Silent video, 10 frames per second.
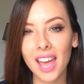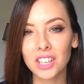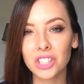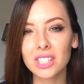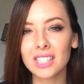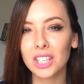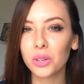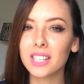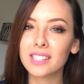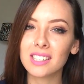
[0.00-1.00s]
and just
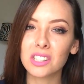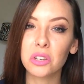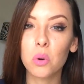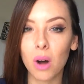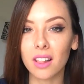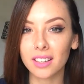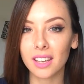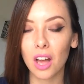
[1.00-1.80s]
decreases the quality